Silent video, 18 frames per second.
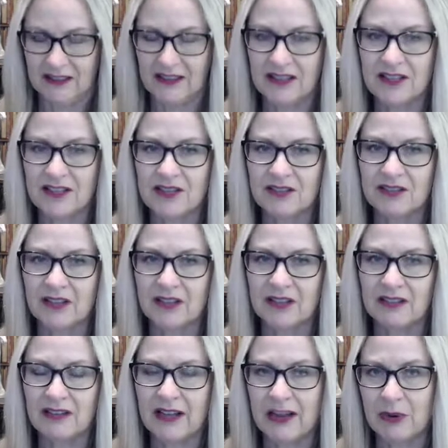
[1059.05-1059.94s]
in
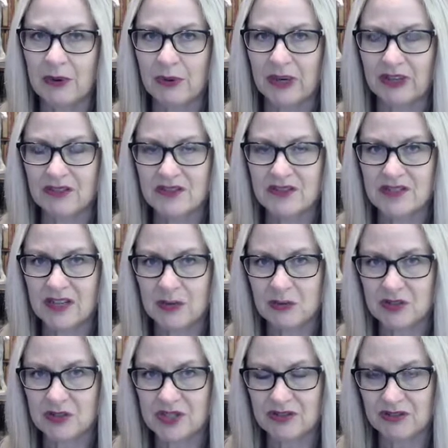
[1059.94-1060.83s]
allowing
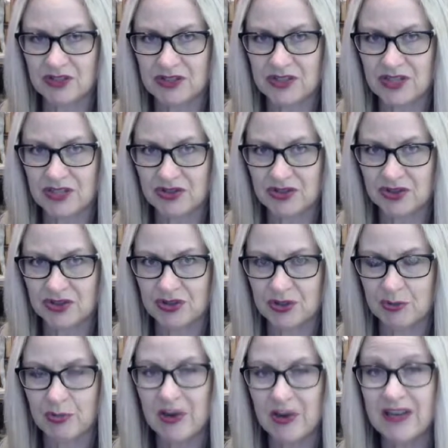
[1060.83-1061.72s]
statements of intention to
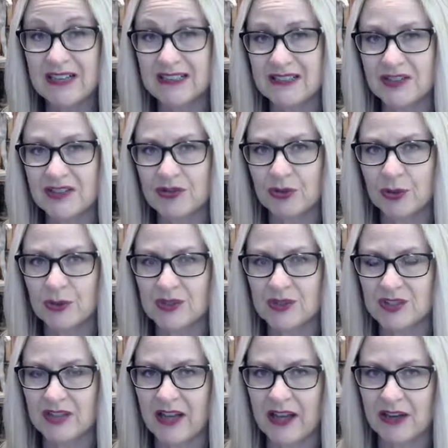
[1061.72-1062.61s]
pass through as
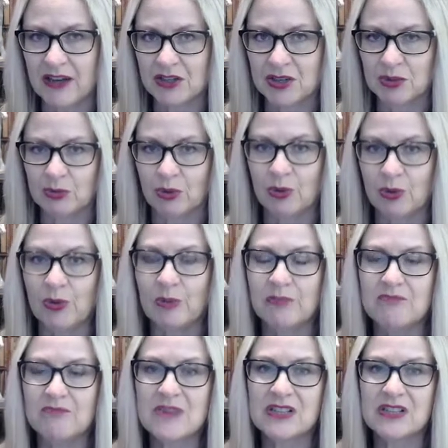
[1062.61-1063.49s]
an actionable
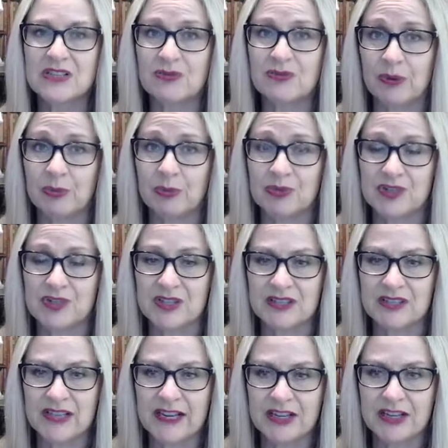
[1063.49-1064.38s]

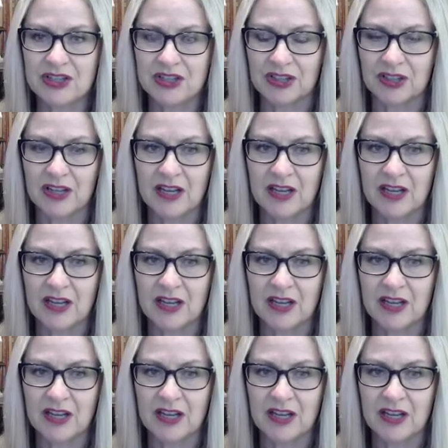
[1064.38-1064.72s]
misrepresentation.